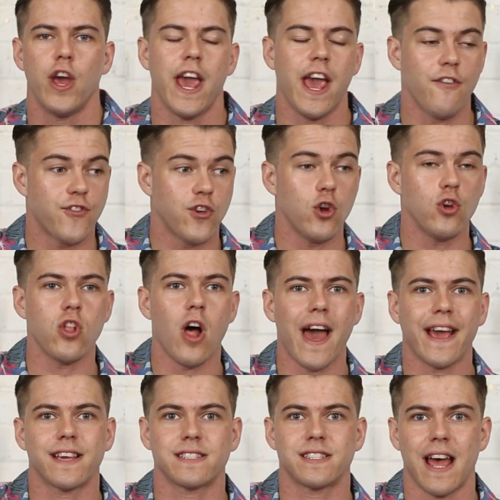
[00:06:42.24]
If you
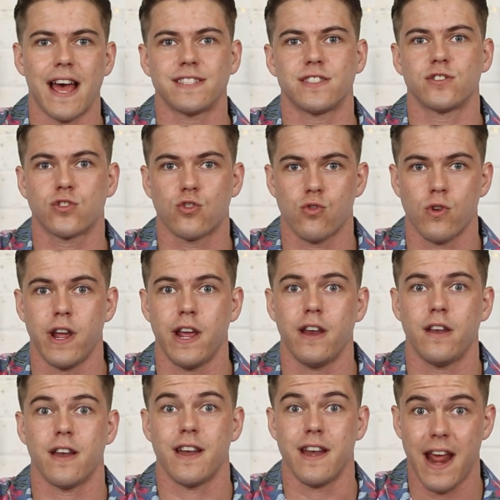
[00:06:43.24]
like Assassin's
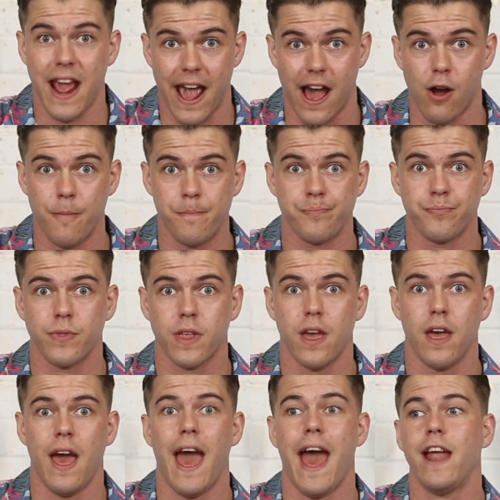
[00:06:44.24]
Creed now
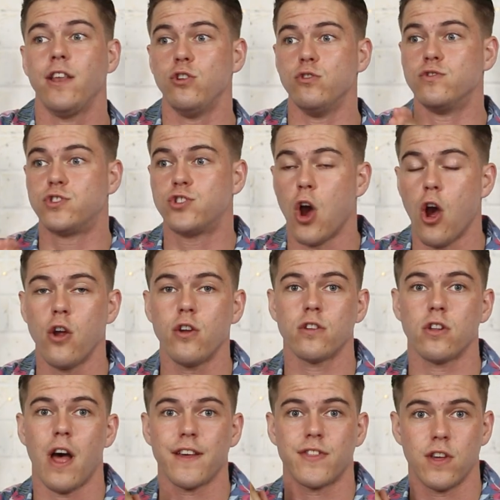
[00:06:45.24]
and you
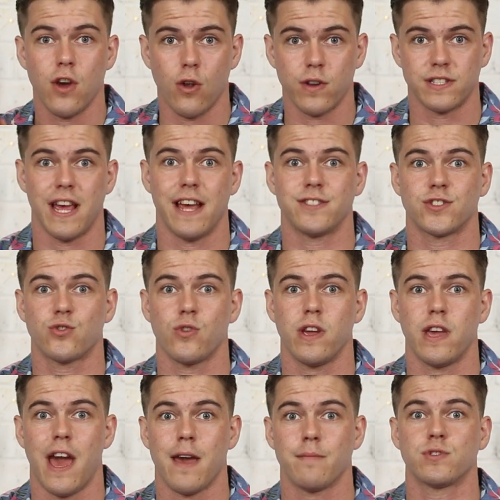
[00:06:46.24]
don't like the old Assassin's
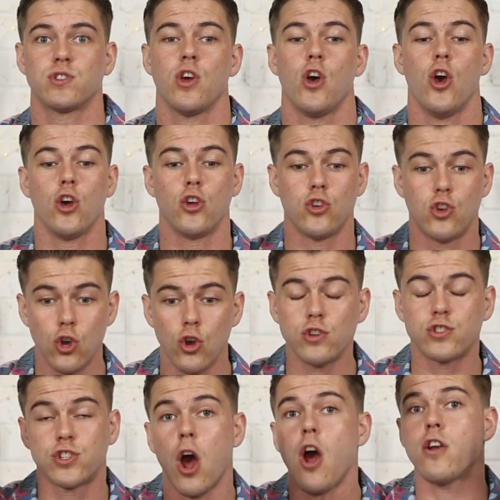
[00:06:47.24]
Creed games,
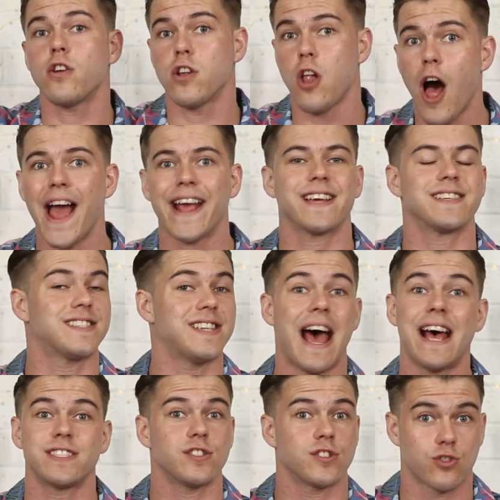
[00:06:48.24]
you don't like
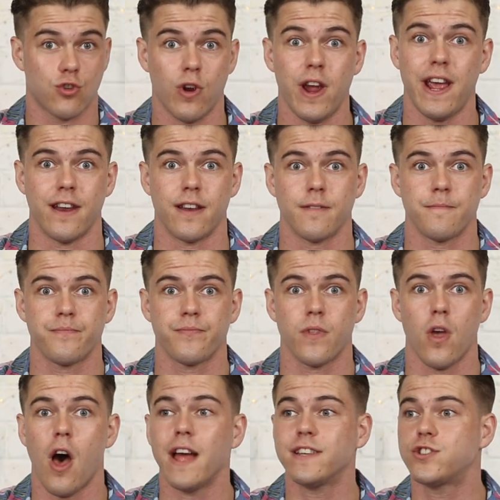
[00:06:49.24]
Assassin's Creed.
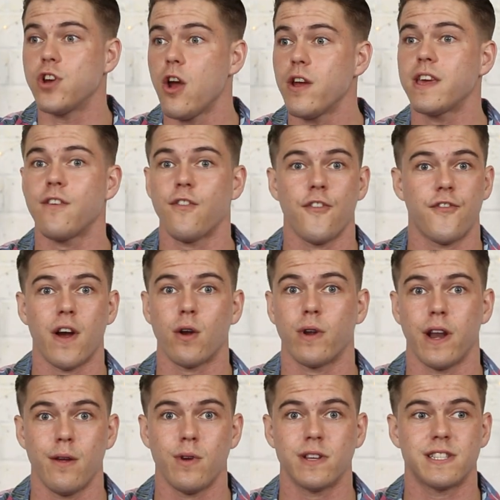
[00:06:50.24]
I don't give a fuck
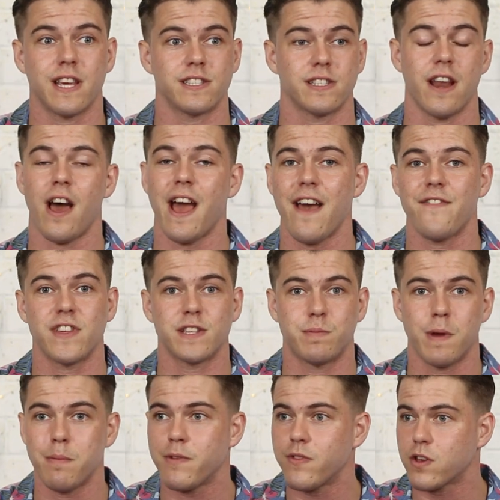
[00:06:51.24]
what anyone says. And I have these
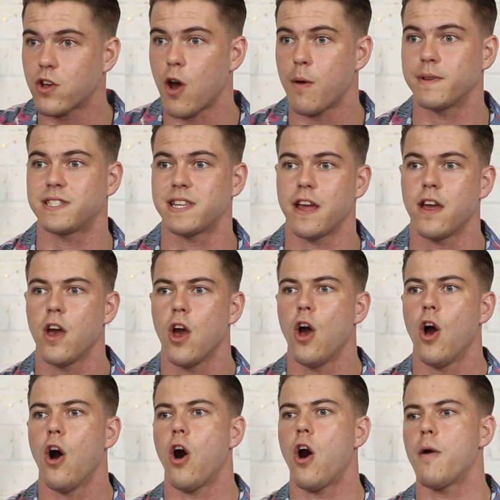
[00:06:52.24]
people in the comments say,
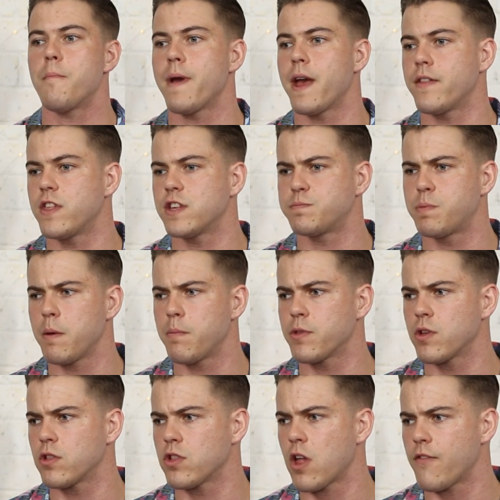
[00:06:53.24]
oh man, there's people
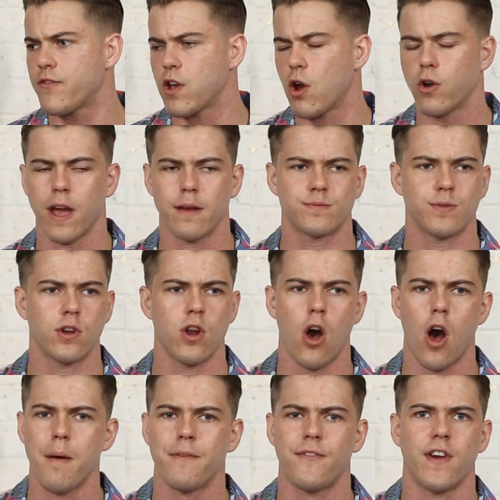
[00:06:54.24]
that love the old games, but no,
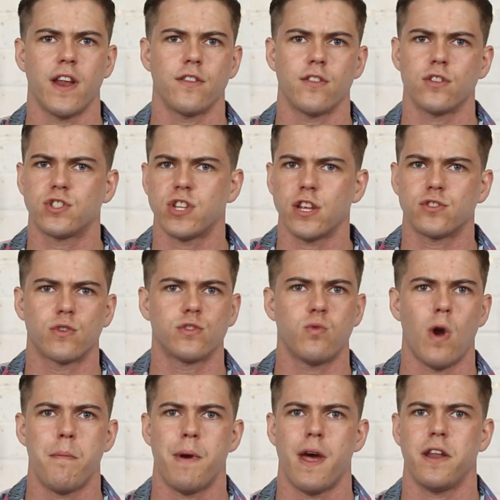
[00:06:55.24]
I'm a fan of Assassin's Creed's
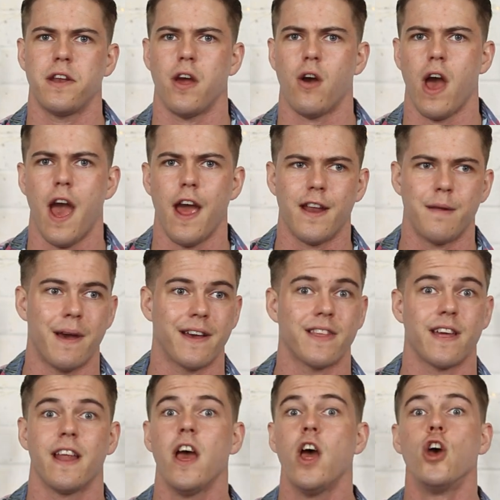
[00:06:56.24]
way better now. I hate it back
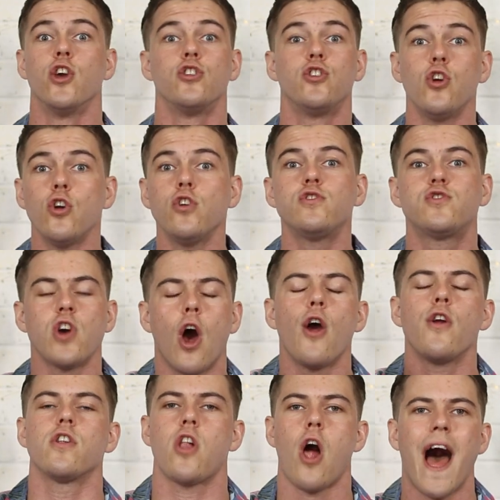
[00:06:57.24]
then. You
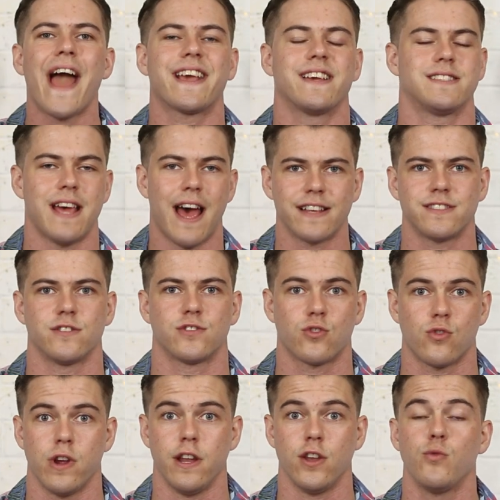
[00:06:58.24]
don't like Assassin's
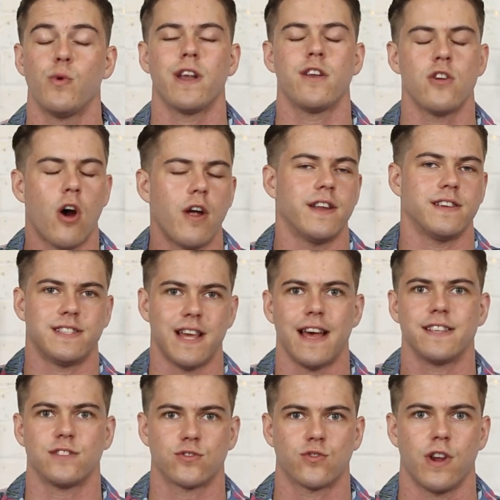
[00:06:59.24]
Creed. You are not an
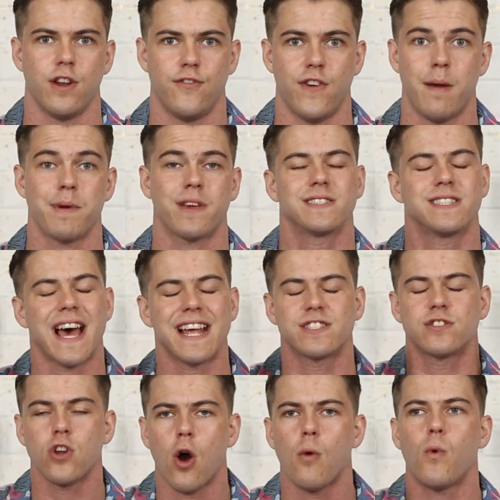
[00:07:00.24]
Assassin's Creed fan because
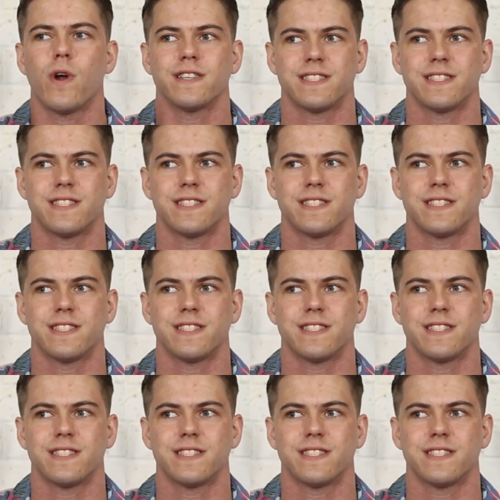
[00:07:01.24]
that's not what